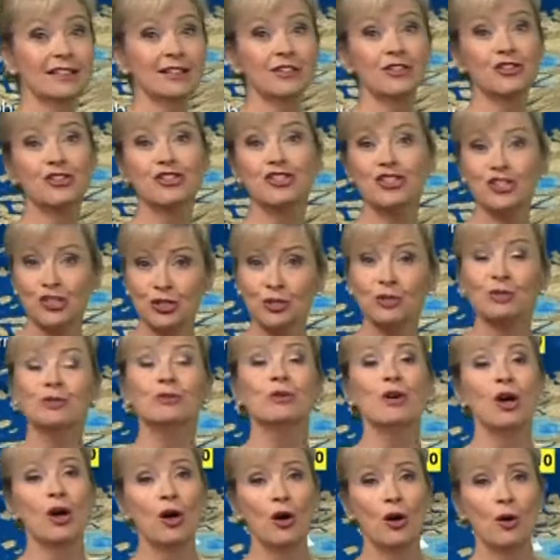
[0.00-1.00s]
here
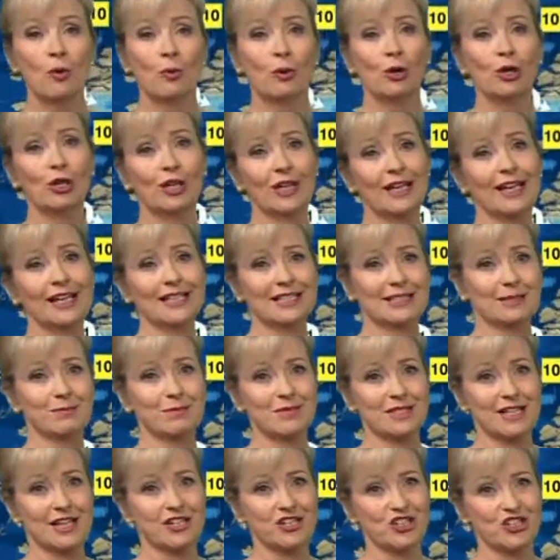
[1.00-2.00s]
too, we're looking at
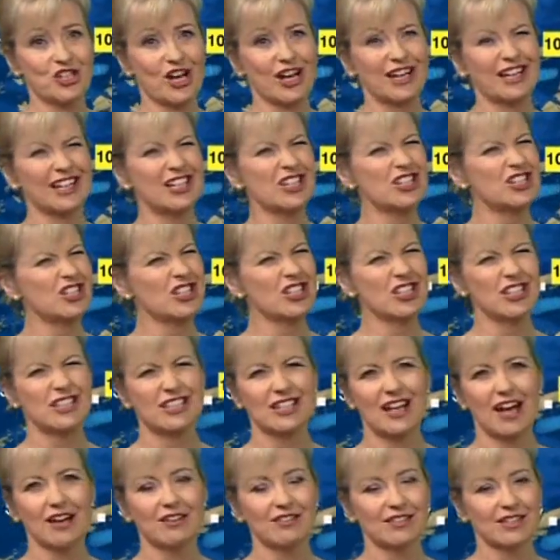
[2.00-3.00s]
some sunshine,
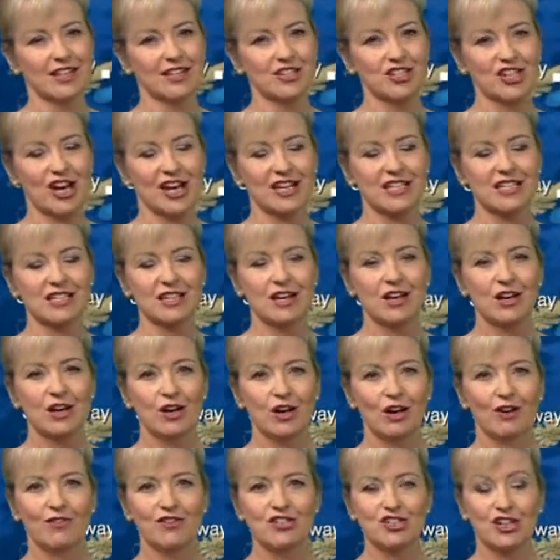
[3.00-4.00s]
just the outside chance
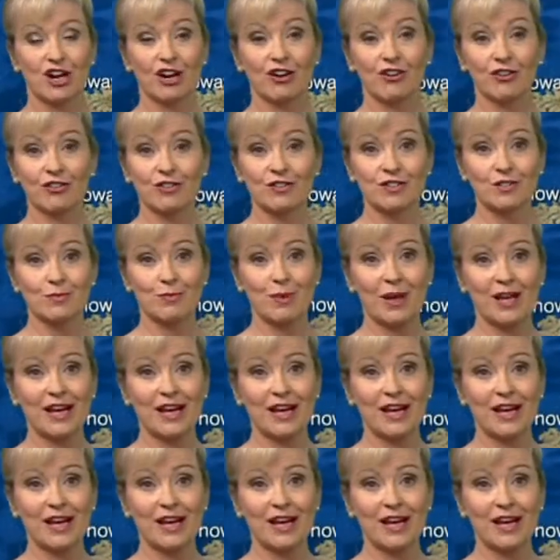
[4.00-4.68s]
of a shower across the